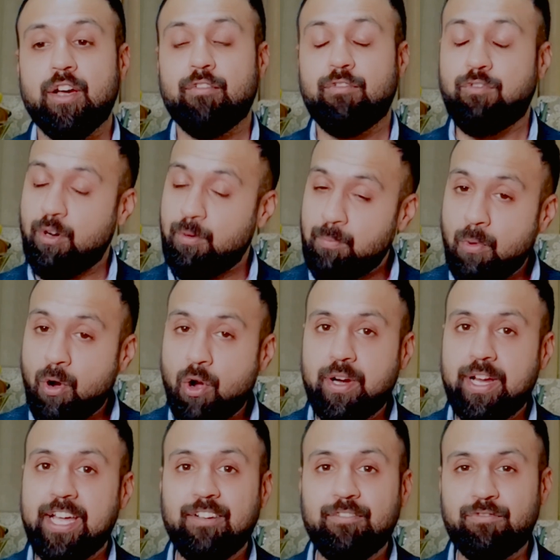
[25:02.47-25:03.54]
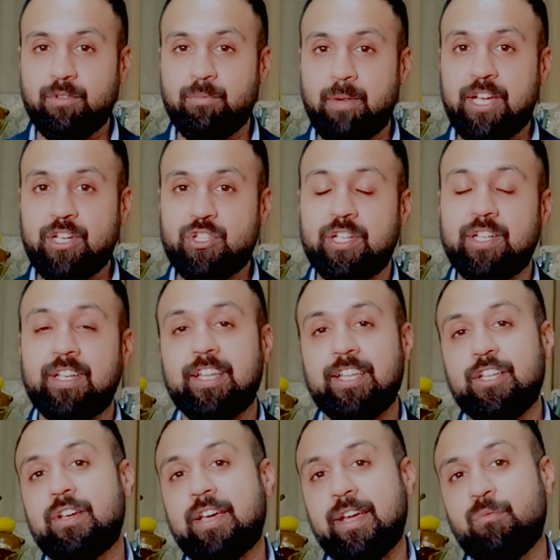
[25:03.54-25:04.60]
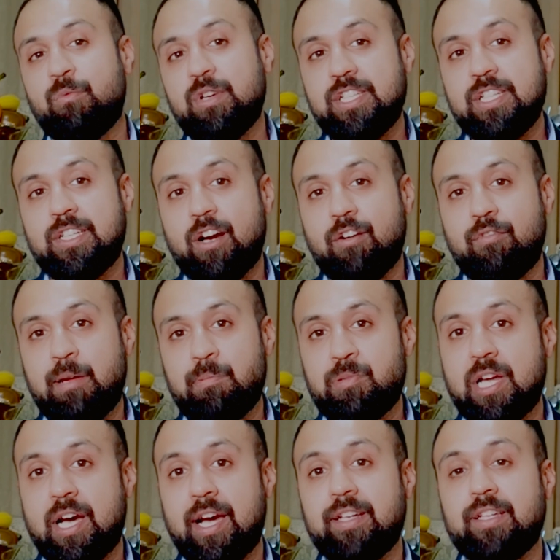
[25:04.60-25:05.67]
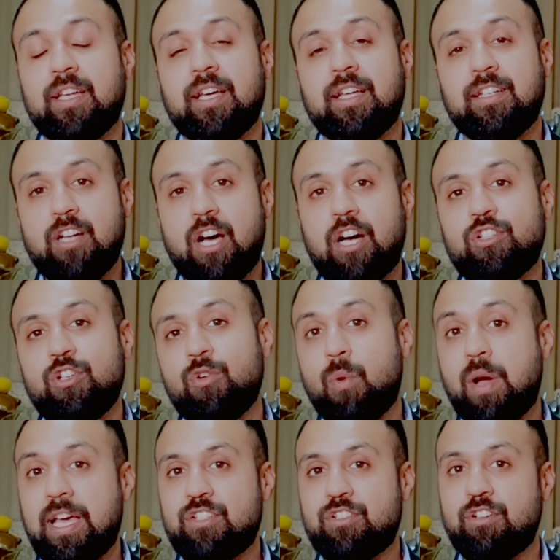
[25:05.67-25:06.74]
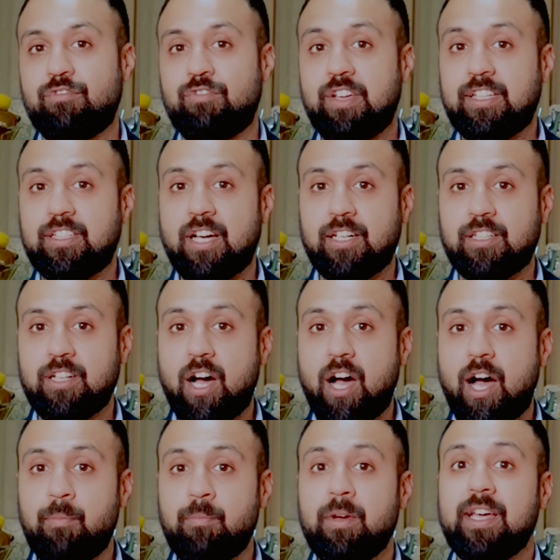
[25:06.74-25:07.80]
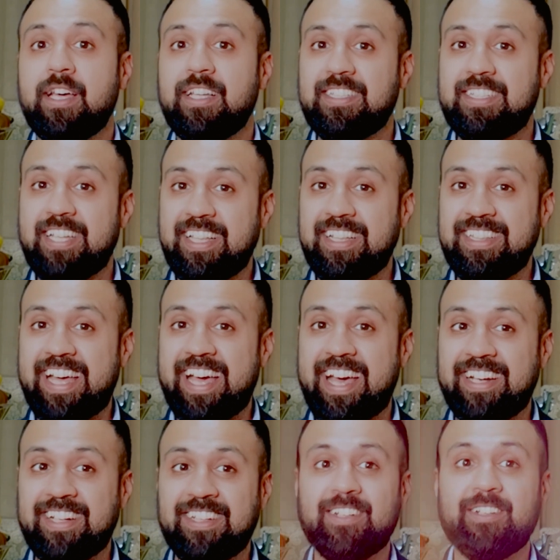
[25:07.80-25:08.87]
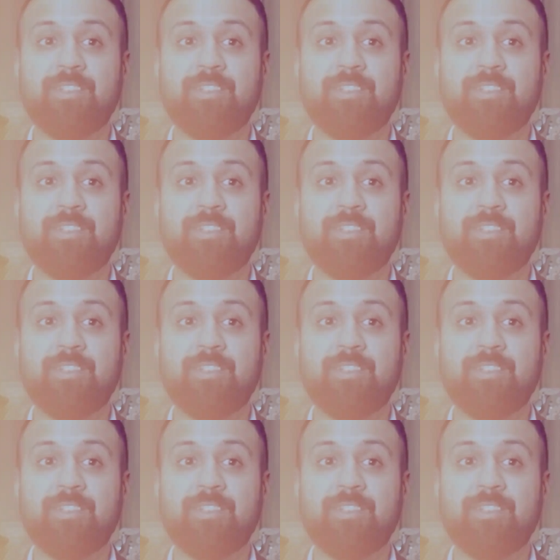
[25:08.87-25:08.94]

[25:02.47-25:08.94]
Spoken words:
For more information, you can visit our website, drwaisrafiq.com. Till then,